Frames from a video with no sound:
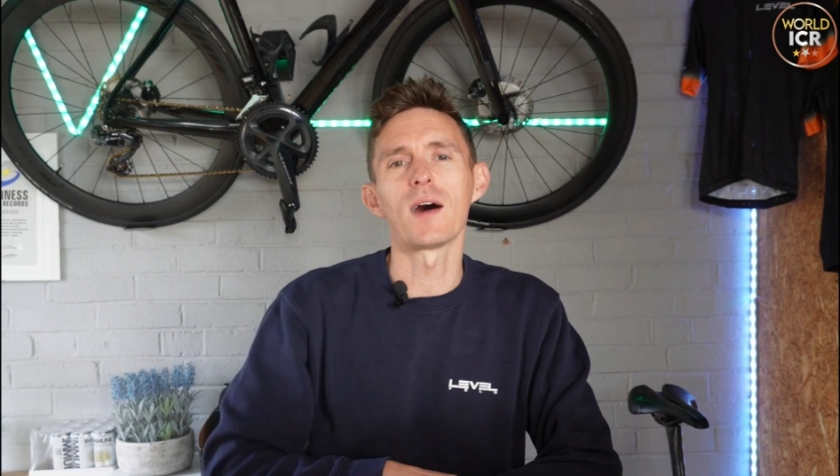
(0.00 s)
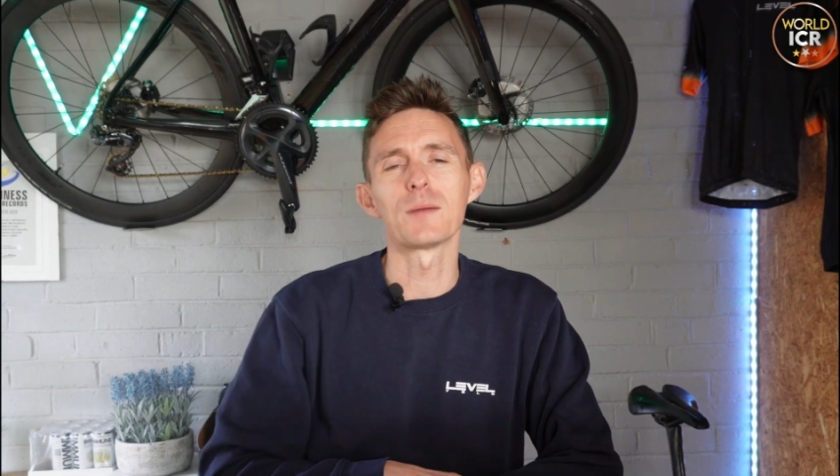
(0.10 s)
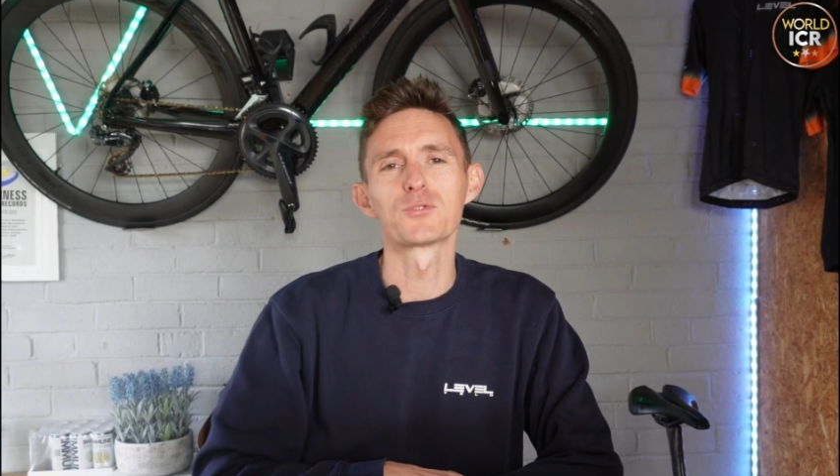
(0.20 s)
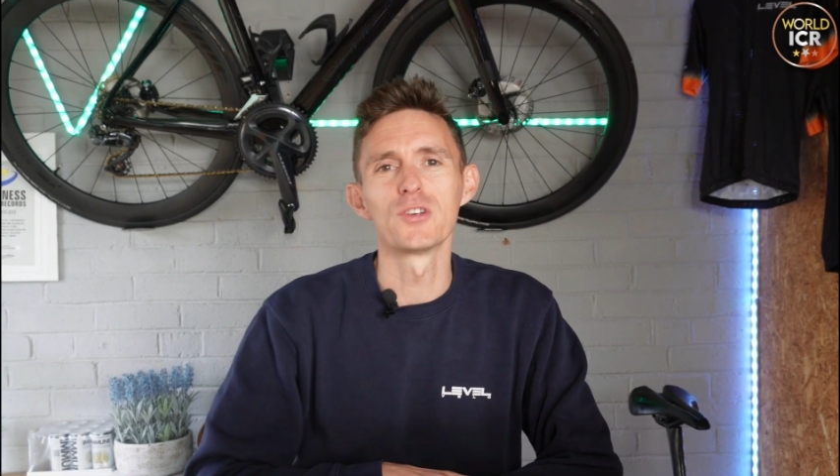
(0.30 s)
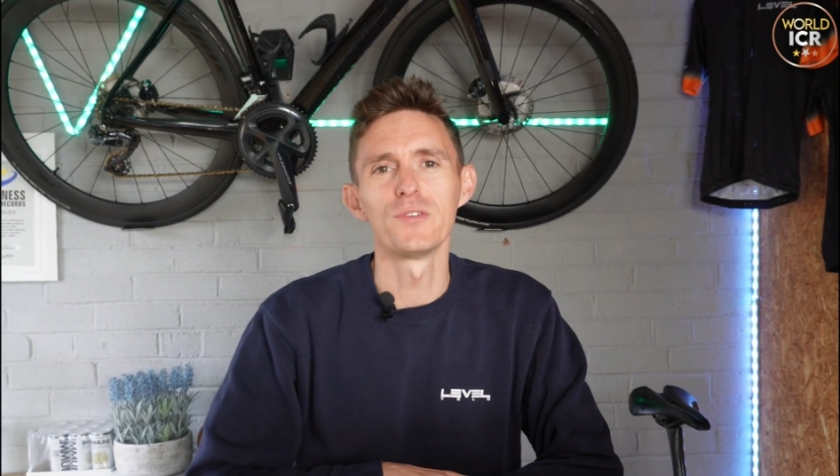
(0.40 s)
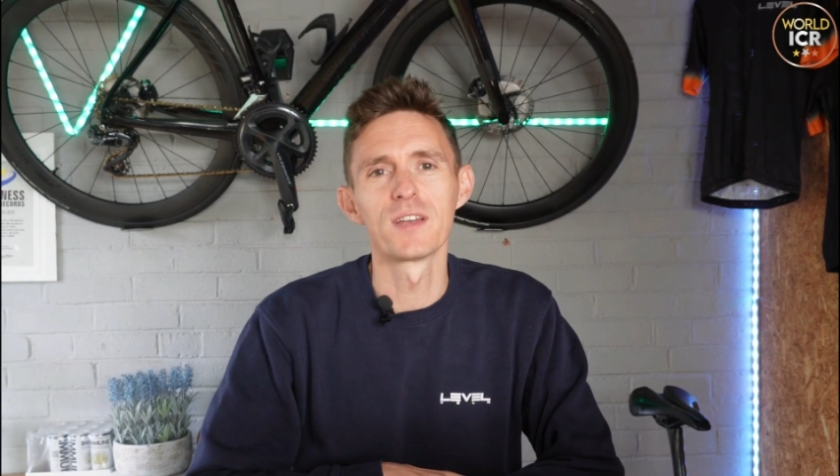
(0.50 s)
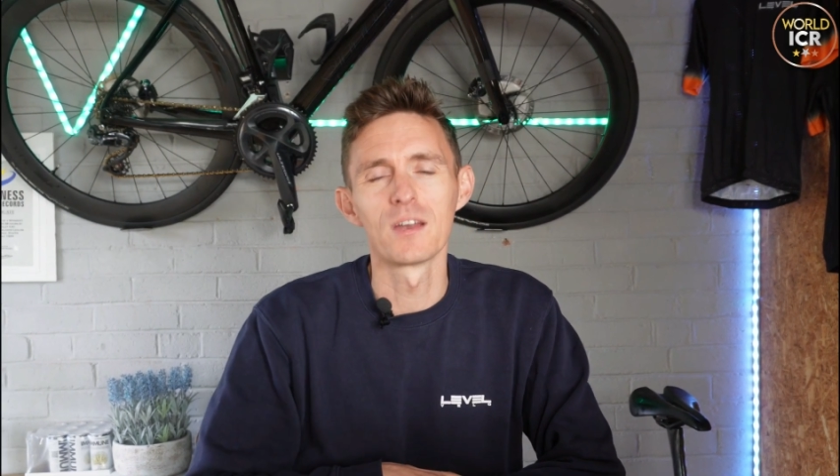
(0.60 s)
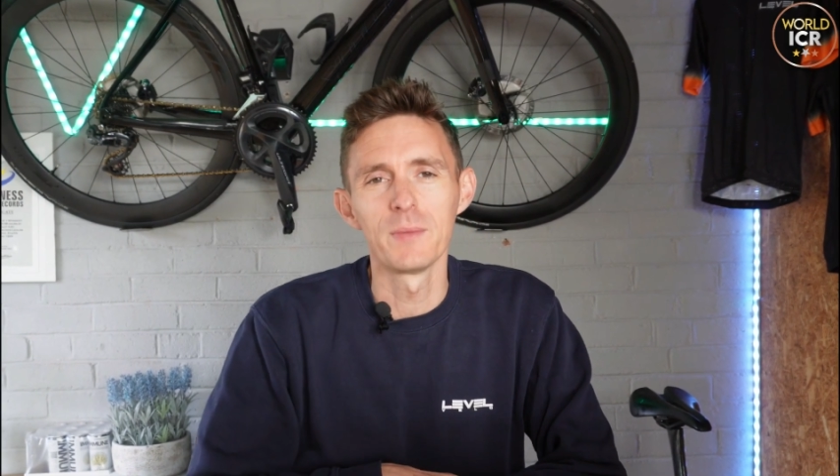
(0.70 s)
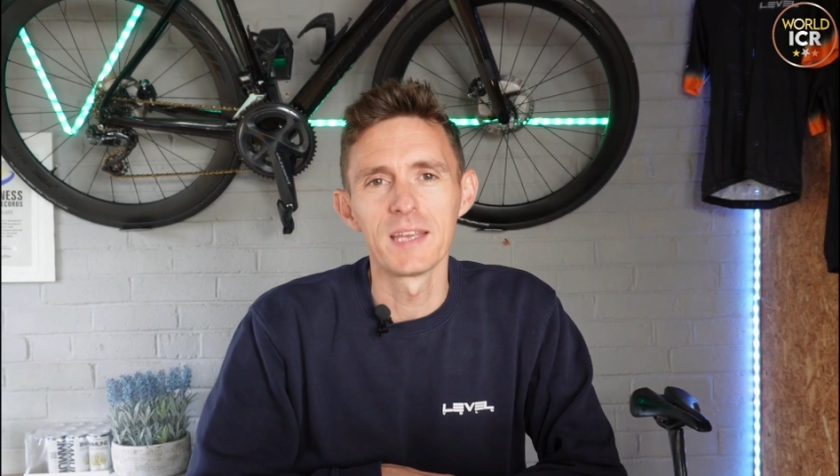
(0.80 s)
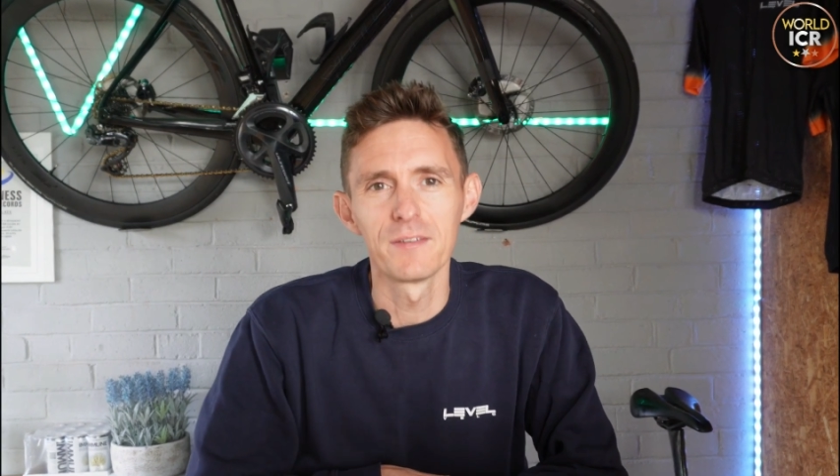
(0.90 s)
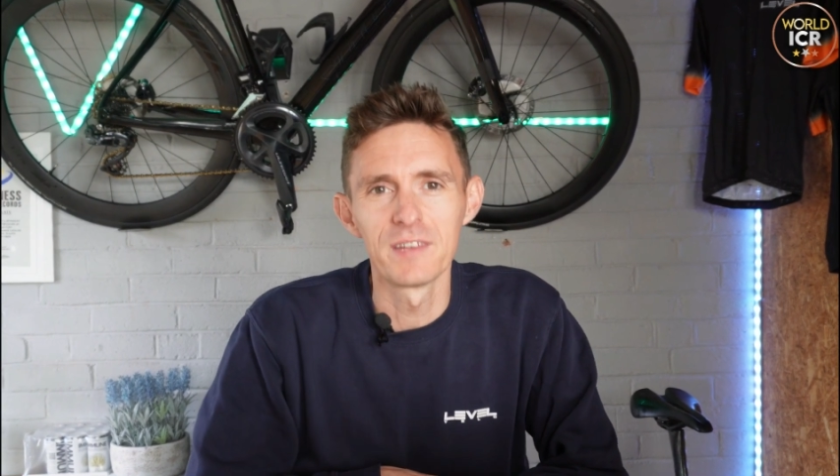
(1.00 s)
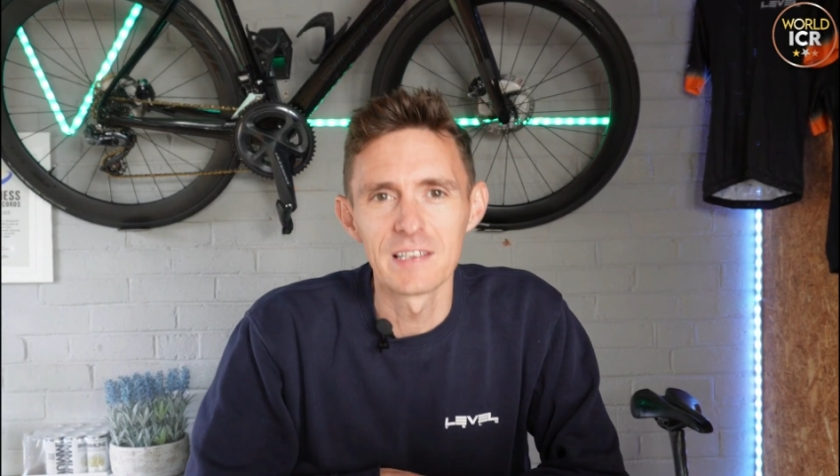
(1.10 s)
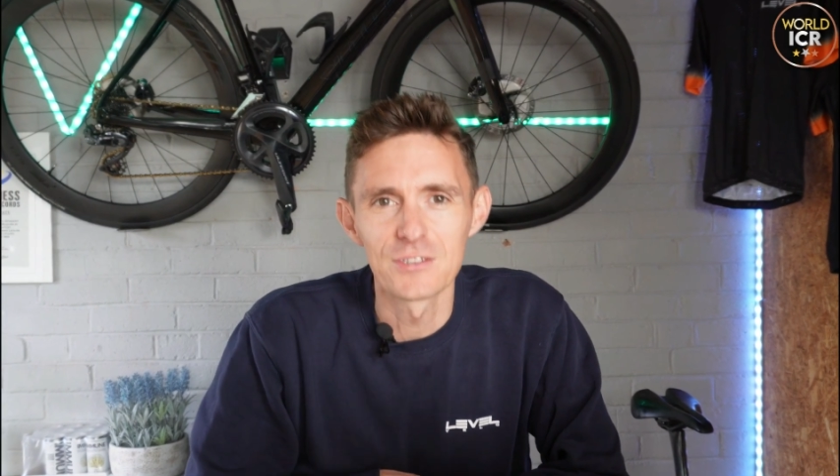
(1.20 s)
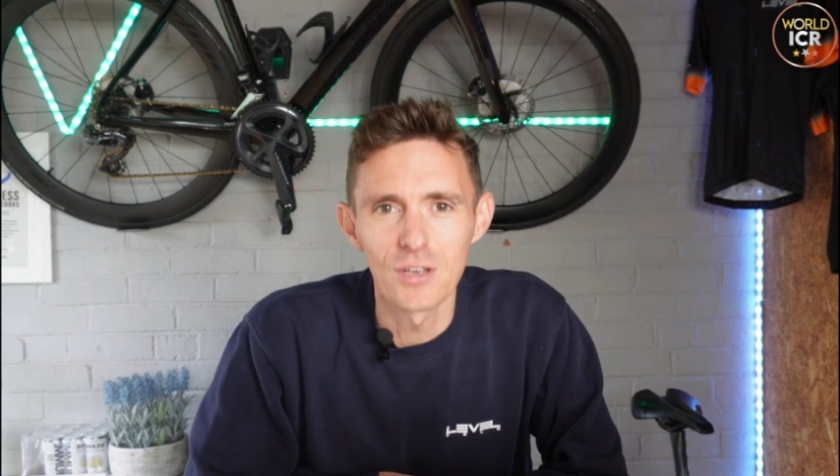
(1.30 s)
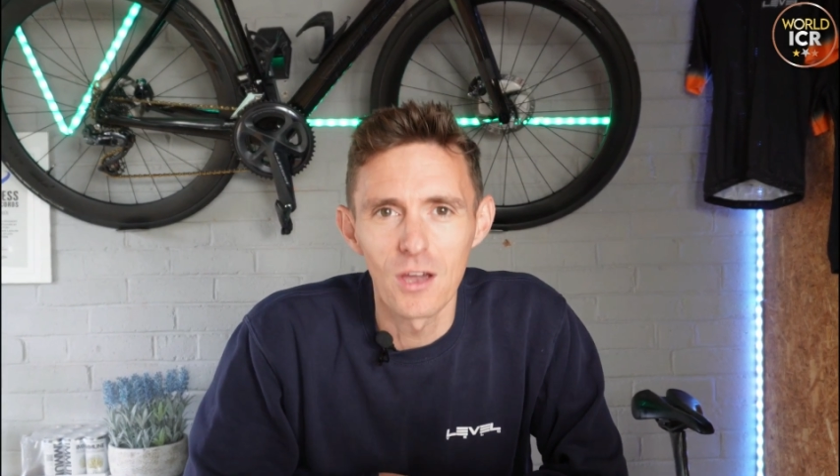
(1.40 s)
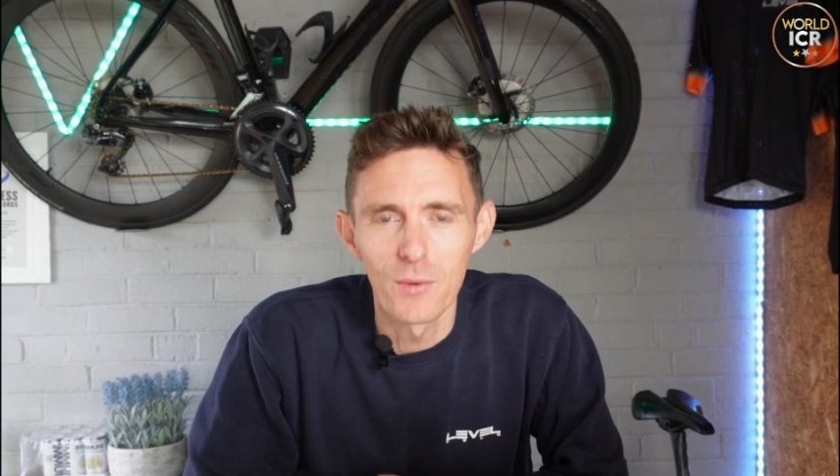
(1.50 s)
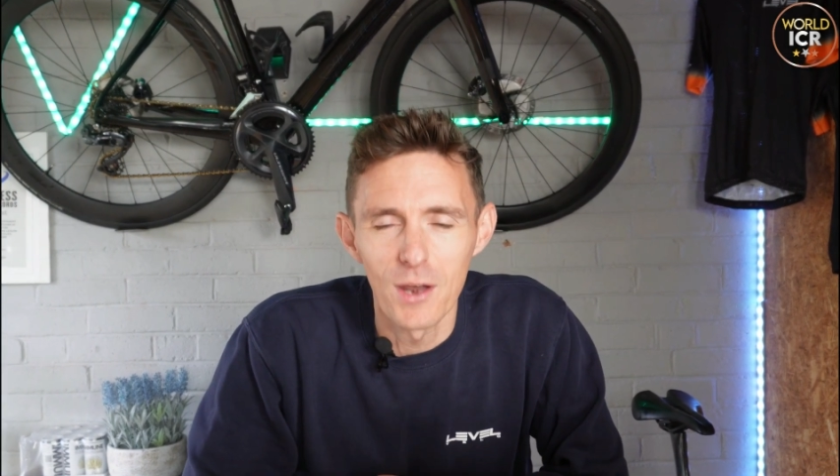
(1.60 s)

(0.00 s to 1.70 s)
I'm certainly going to be giving this a go